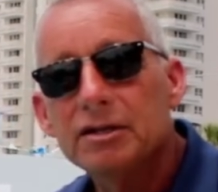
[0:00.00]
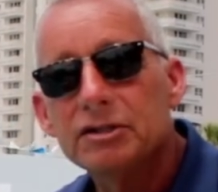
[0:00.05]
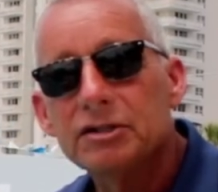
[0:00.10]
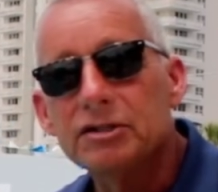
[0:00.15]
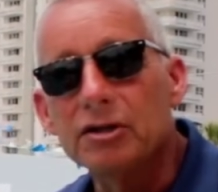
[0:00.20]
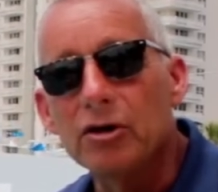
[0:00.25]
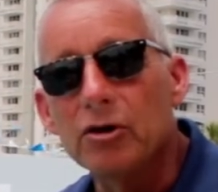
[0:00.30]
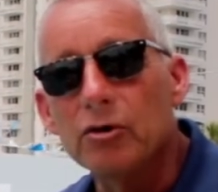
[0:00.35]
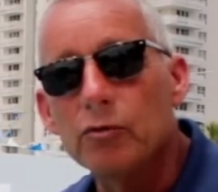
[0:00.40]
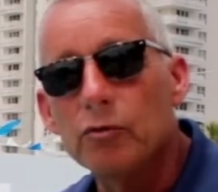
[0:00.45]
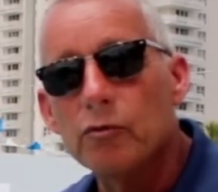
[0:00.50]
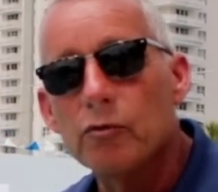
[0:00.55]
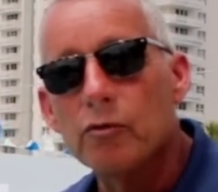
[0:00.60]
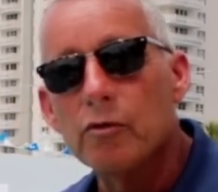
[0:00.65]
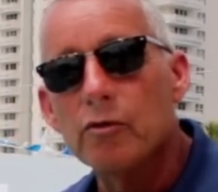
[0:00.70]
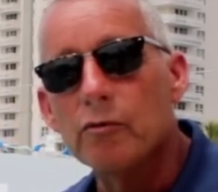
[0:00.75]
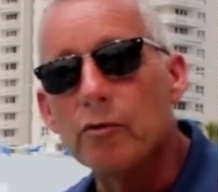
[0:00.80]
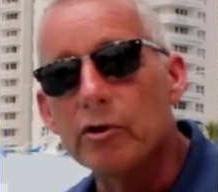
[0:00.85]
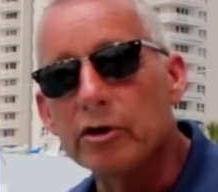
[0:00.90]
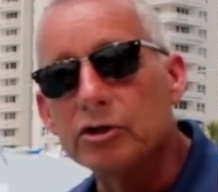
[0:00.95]
So
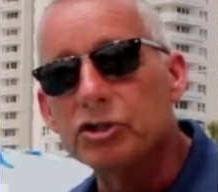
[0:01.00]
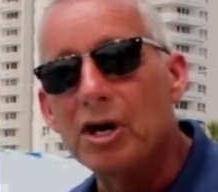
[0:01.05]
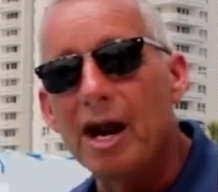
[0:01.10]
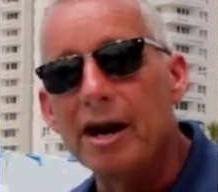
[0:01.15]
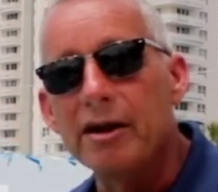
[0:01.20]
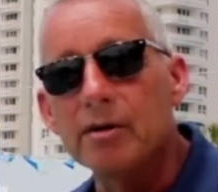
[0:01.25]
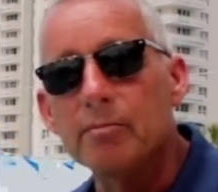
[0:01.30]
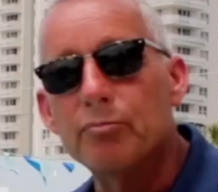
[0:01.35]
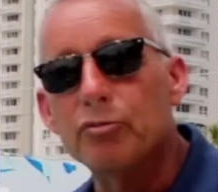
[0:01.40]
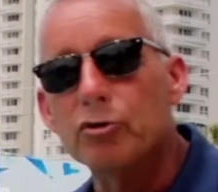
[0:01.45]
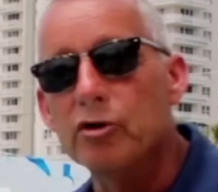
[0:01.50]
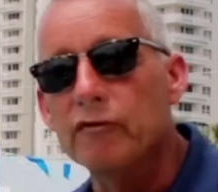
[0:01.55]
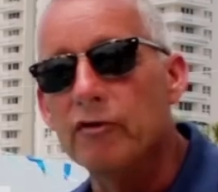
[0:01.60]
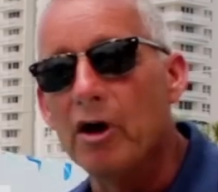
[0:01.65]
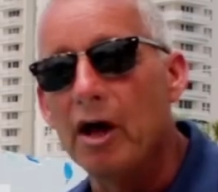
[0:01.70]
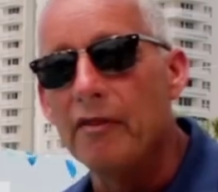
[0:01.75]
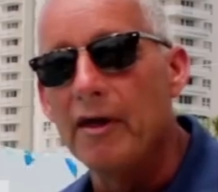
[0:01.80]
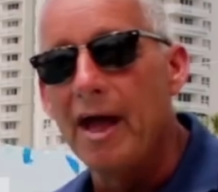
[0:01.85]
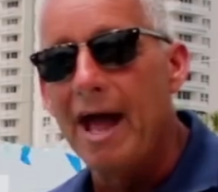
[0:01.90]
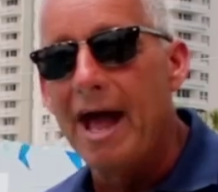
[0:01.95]
we're trying to improve
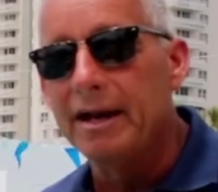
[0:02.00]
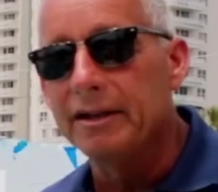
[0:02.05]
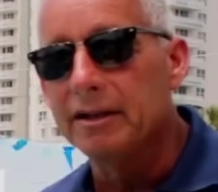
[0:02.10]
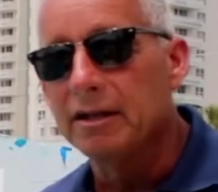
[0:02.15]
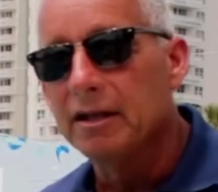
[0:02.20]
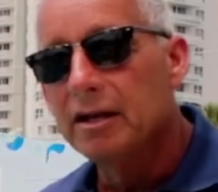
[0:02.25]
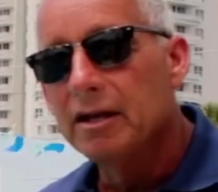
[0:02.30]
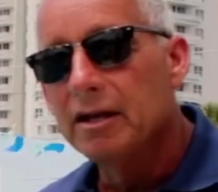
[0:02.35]
on that.